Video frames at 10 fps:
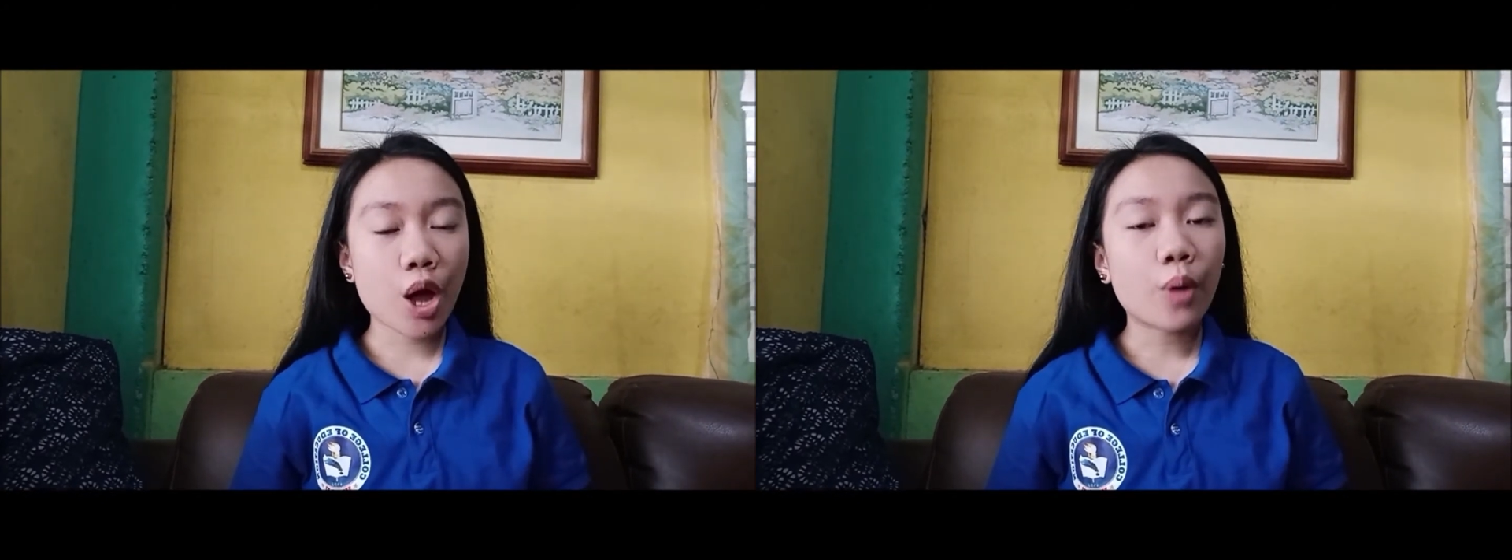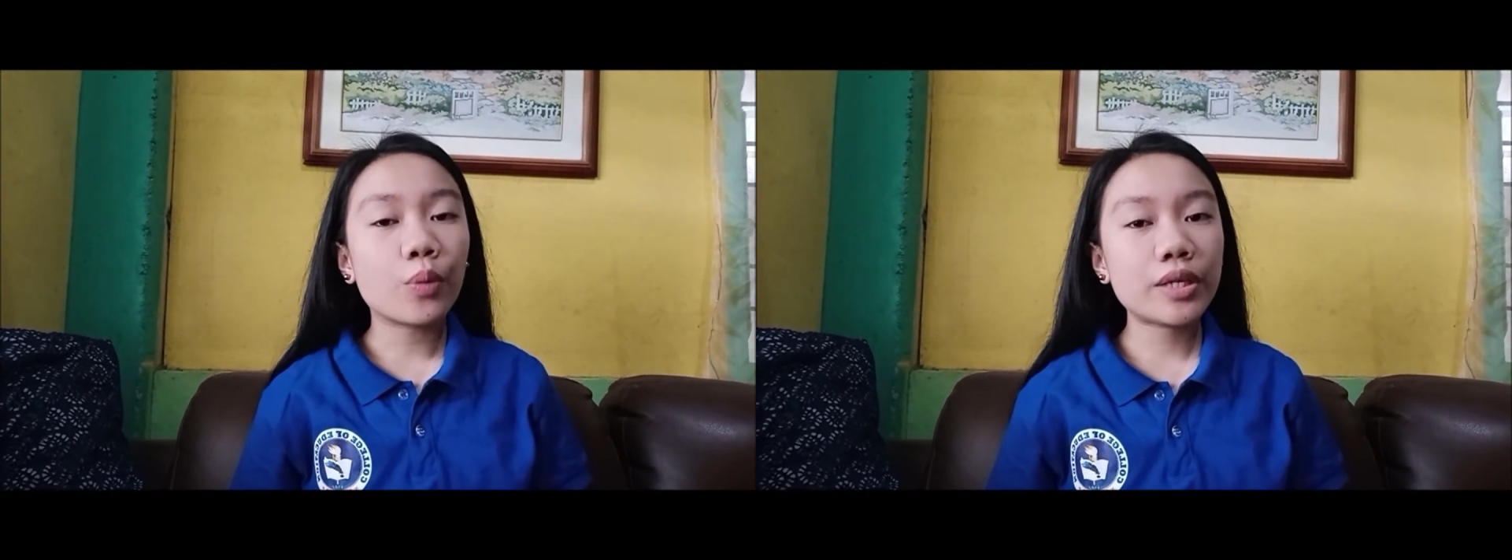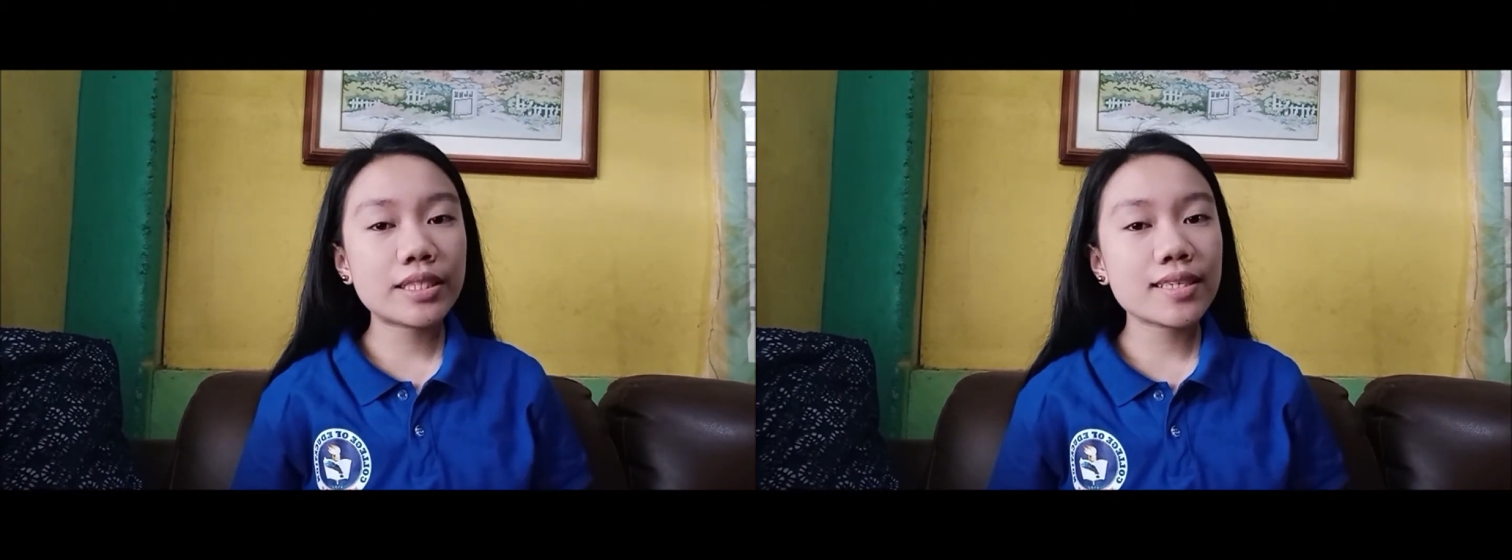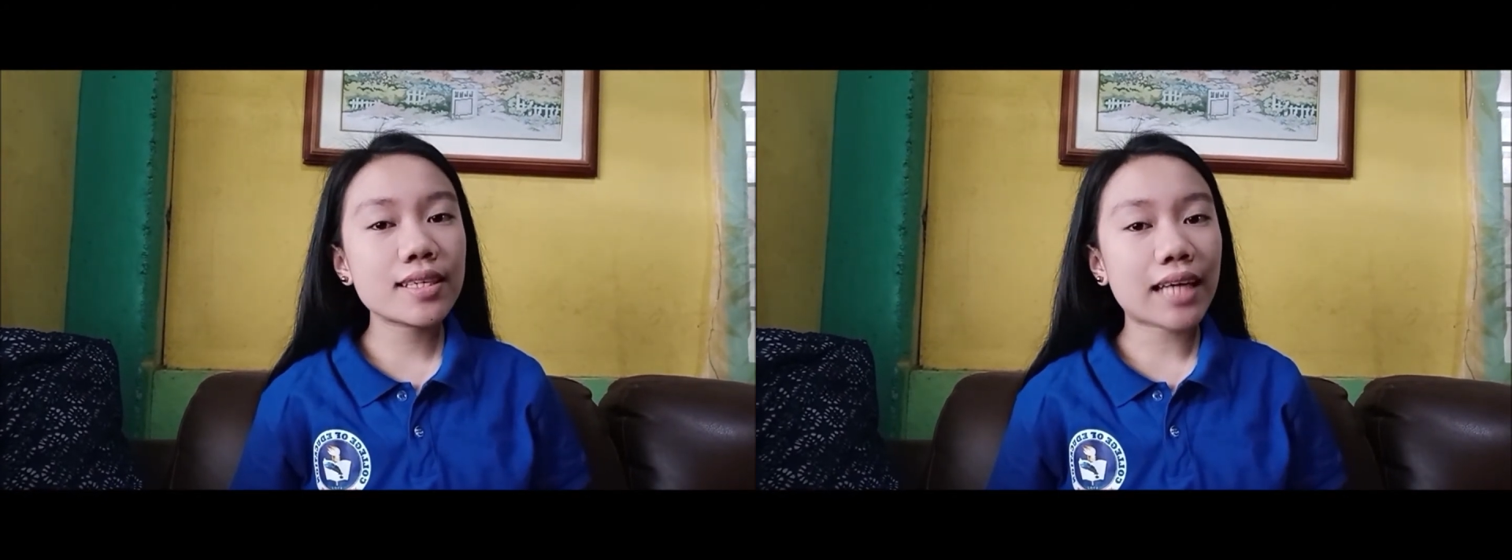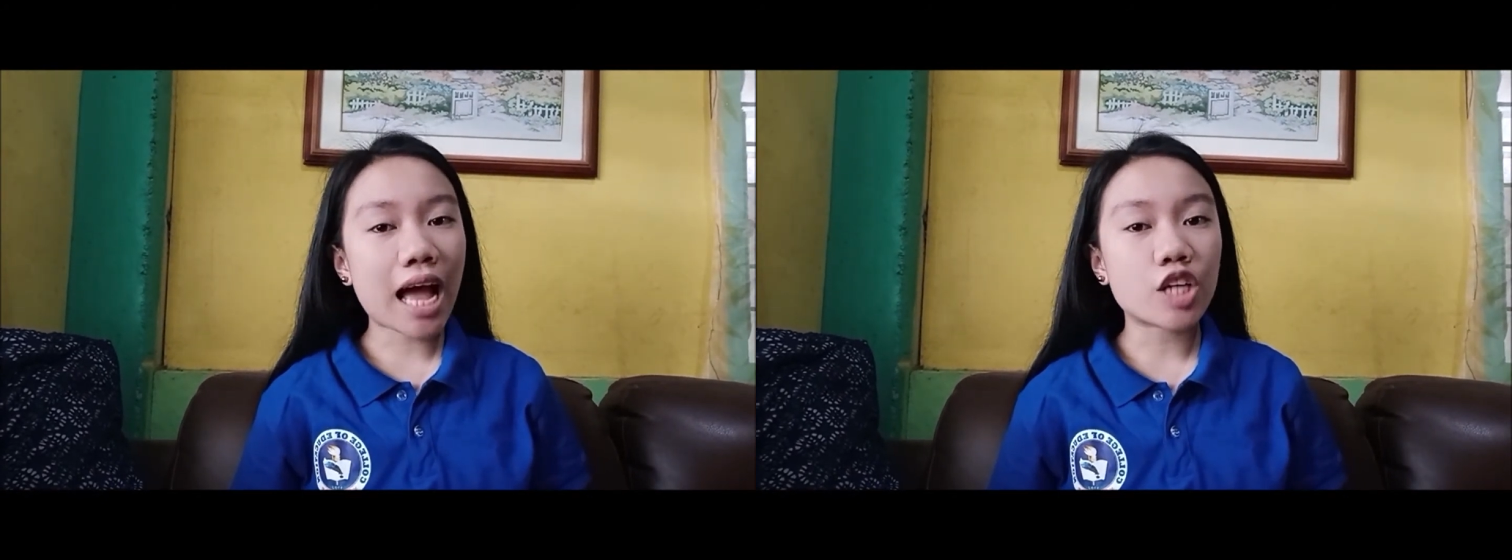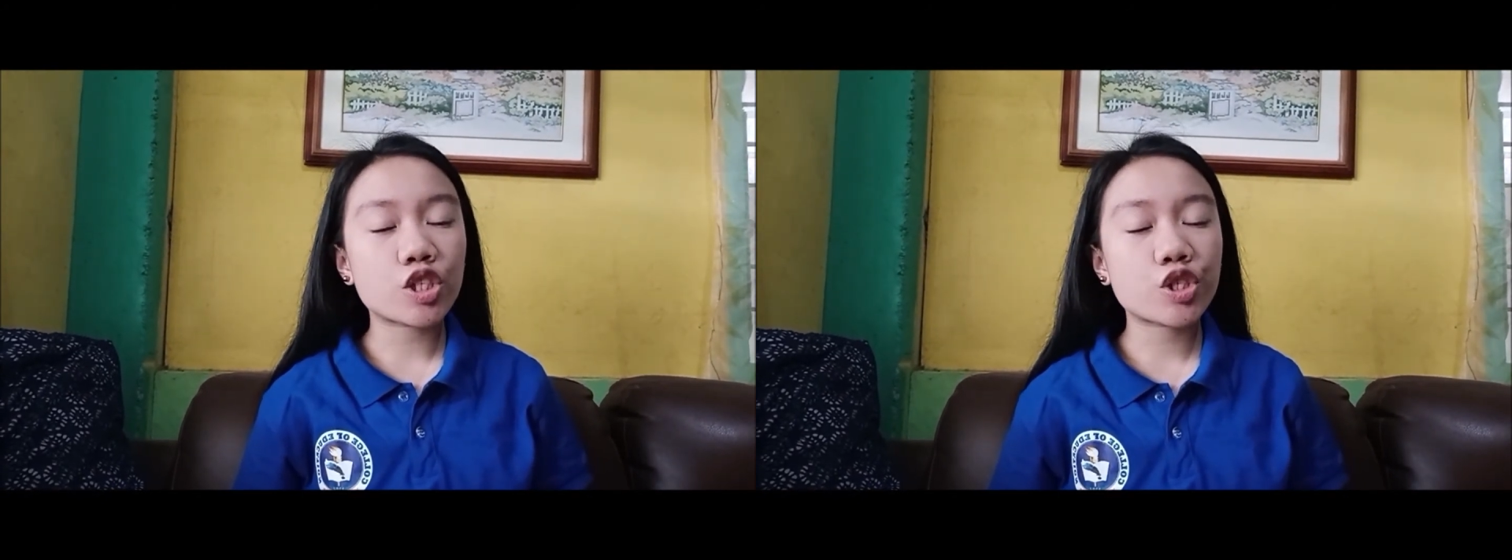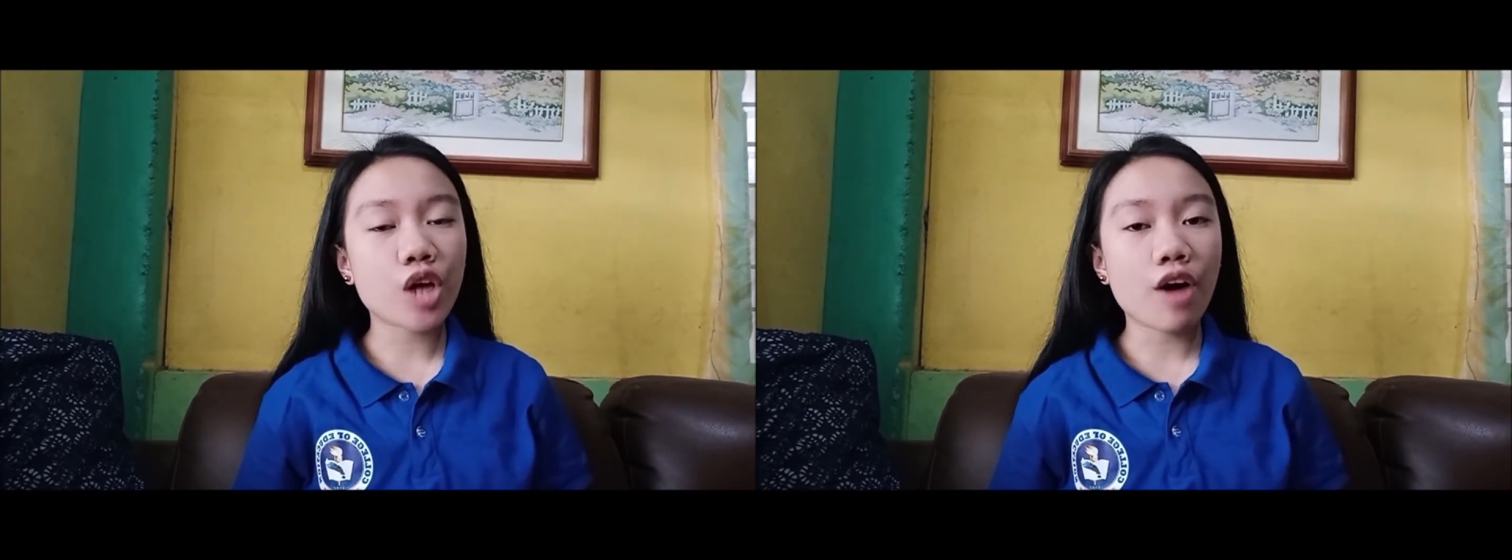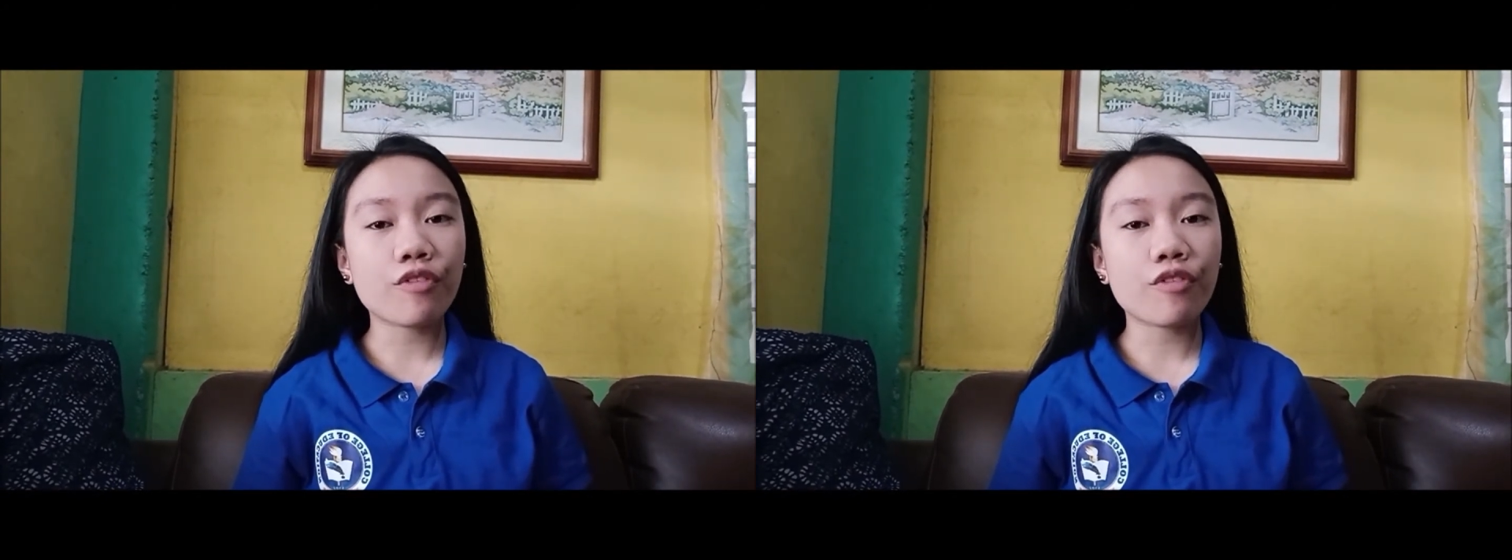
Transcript: written accounts of